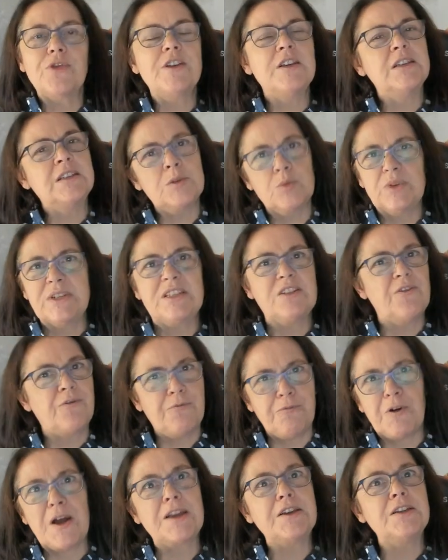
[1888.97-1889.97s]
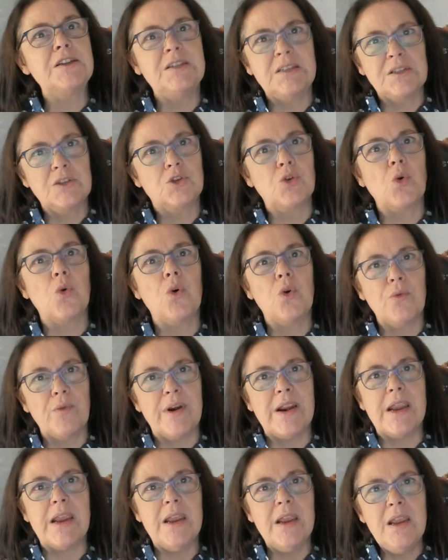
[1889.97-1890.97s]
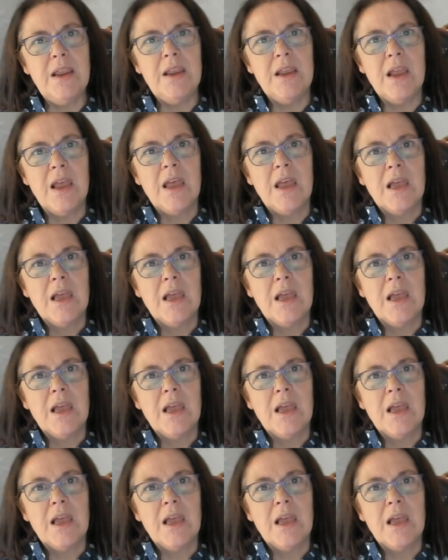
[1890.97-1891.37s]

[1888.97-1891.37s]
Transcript: this was a funny story